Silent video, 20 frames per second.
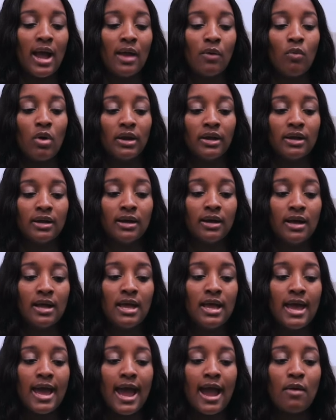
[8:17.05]
I want to
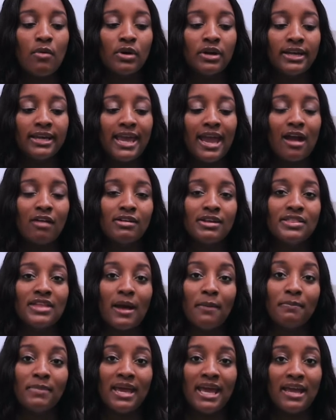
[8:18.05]
I want to carry
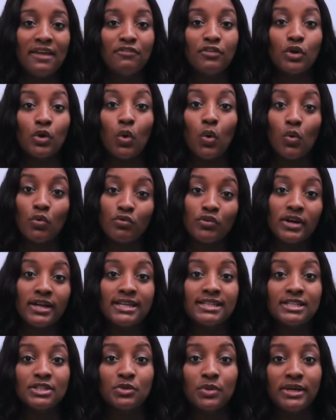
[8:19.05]
that behavior over
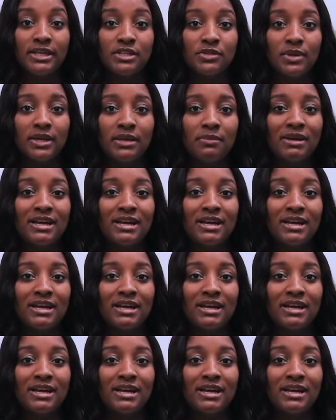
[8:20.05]
into twenty twenty,